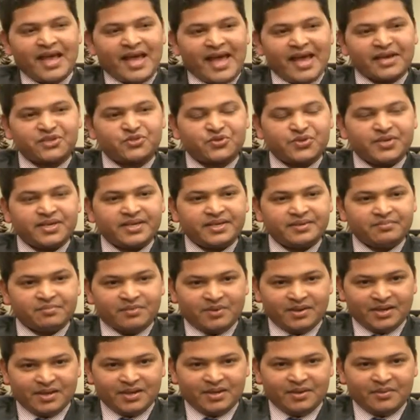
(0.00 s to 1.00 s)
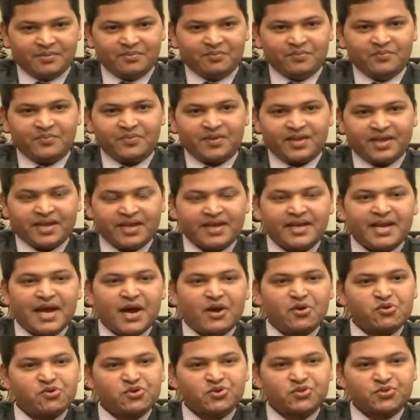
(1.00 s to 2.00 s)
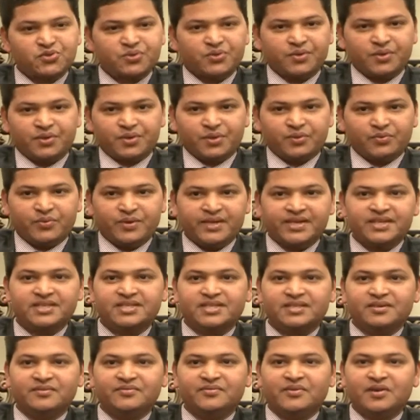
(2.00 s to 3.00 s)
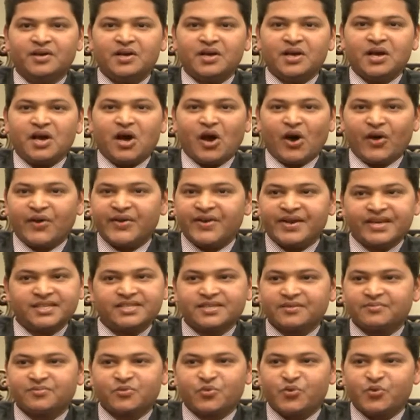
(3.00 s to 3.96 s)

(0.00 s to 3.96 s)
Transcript: Actually, in our show, you know, we receive hundreds of